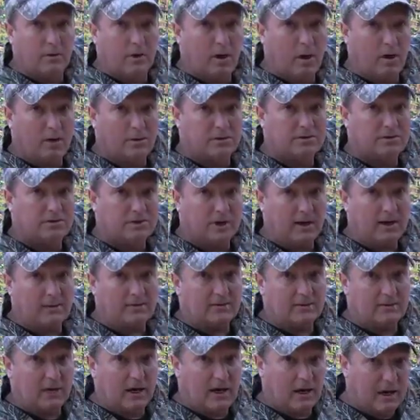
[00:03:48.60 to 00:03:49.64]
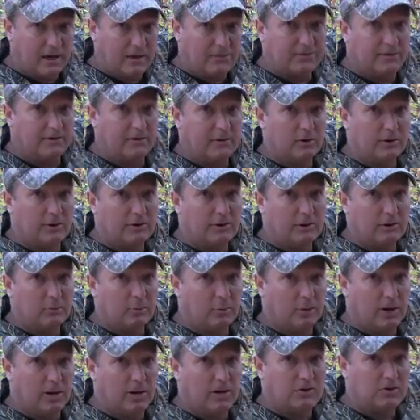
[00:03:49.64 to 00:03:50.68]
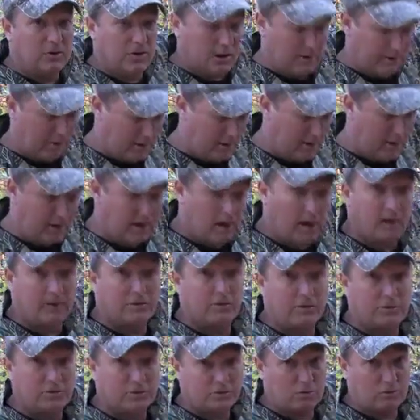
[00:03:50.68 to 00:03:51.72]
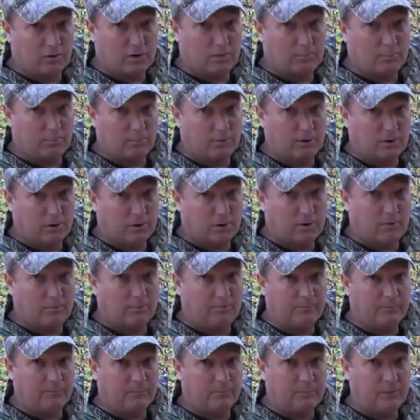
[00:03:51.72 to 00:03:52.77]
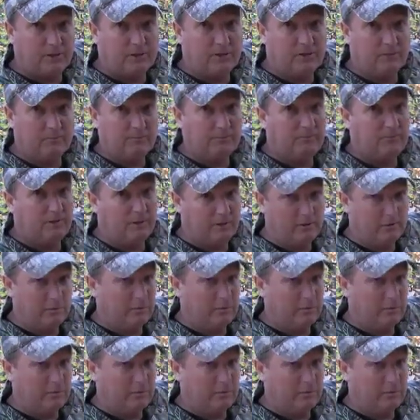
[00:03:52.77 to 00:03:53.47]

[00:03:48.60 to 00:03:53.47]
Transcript: our scent onto the licking branch and then onto the scrape below, making it very